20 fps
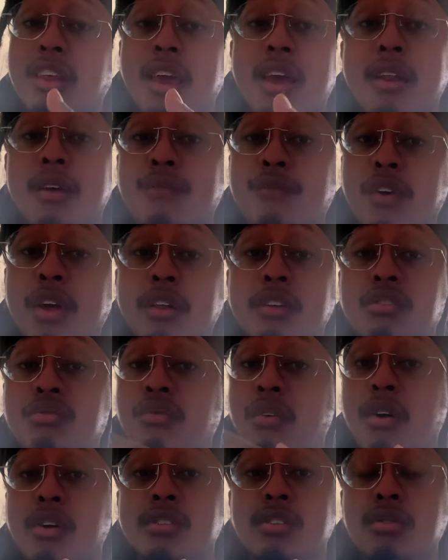NFL as
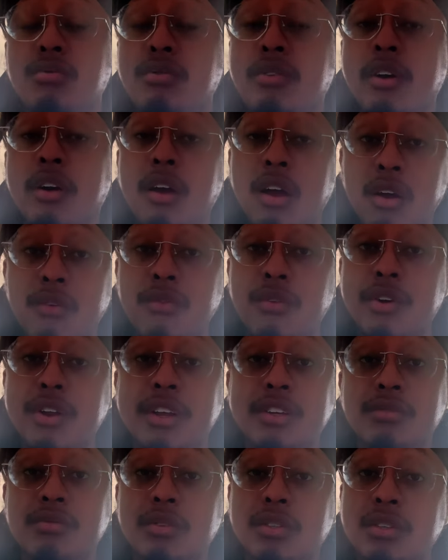far as who you're covering
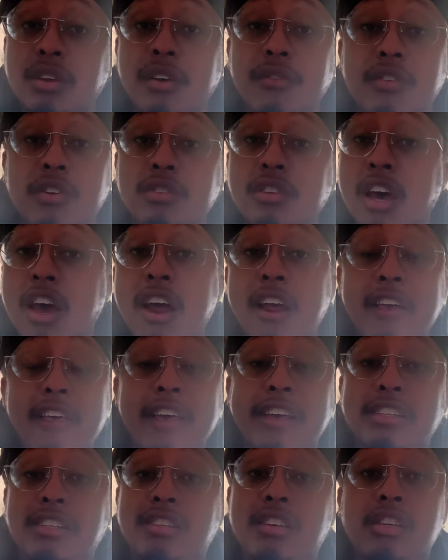as receivers
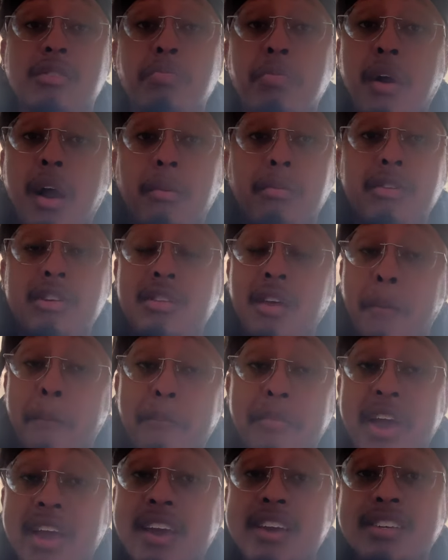is just probably the
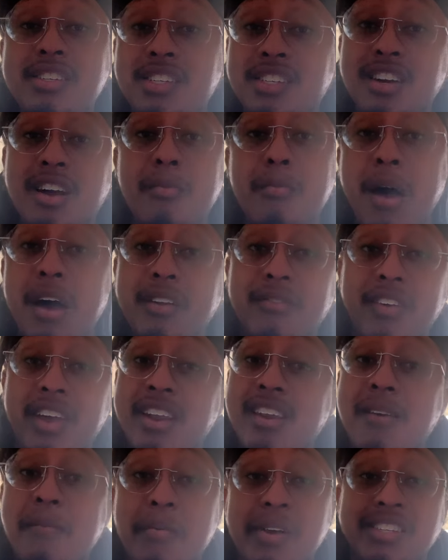biggest jump out of
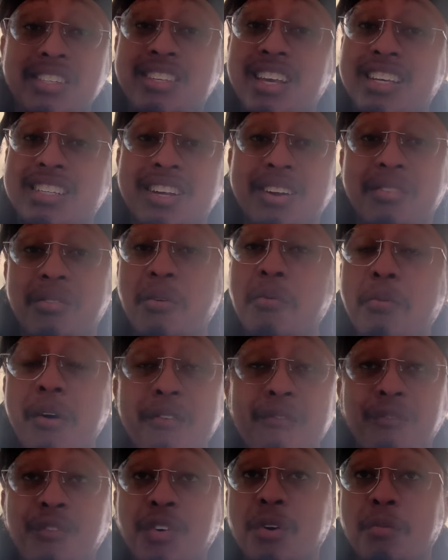any position group
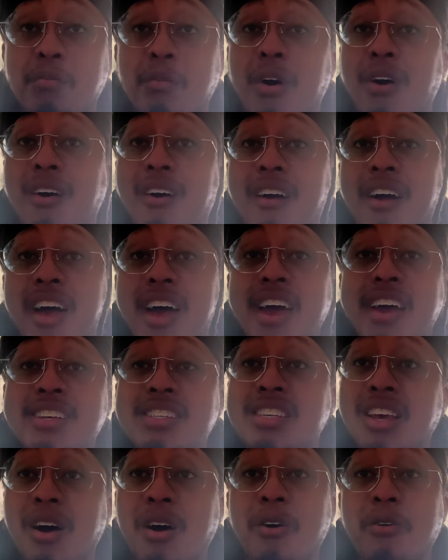in football.
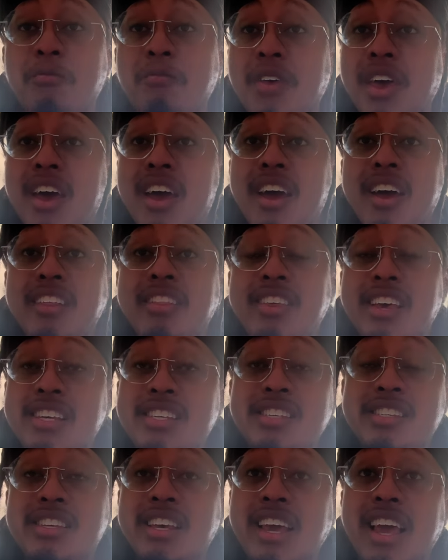So
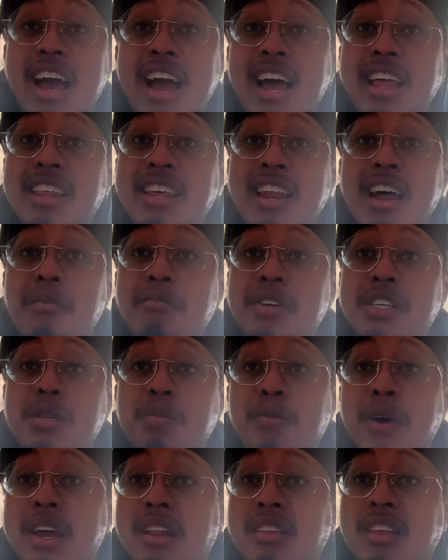this is a guy that I'm
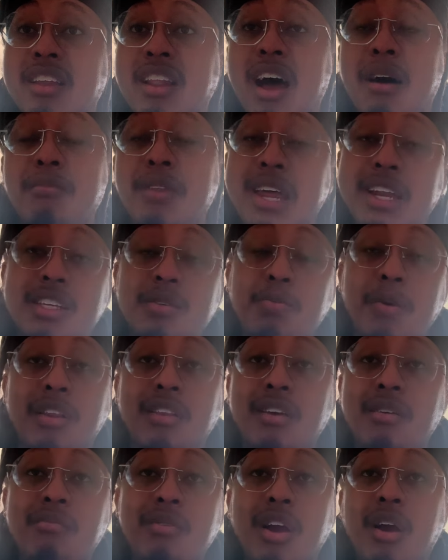expecting. I'm not
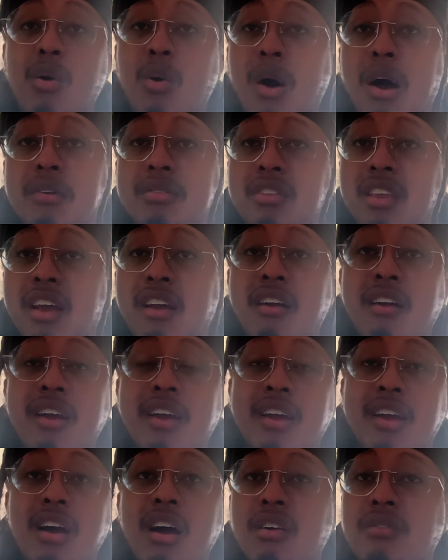expecting him to go out there
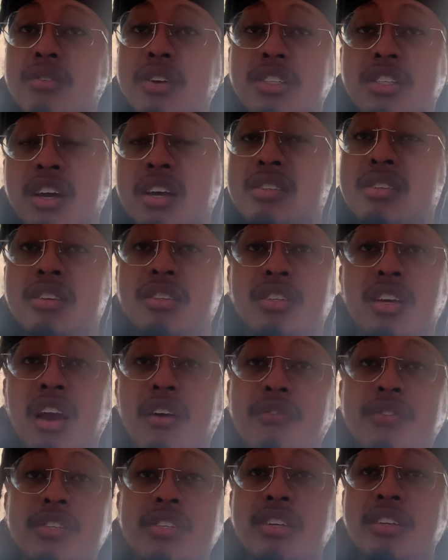and cover Justin
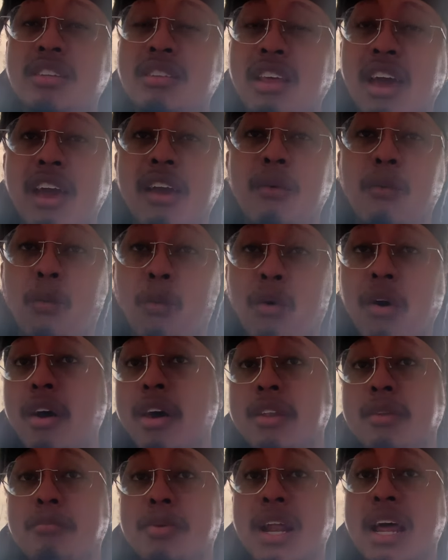Jefferson day
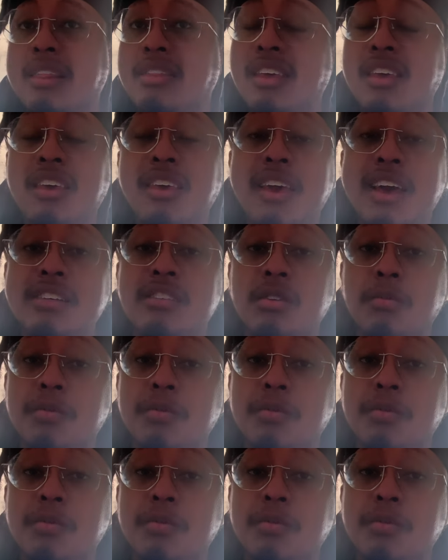one, but I think he has the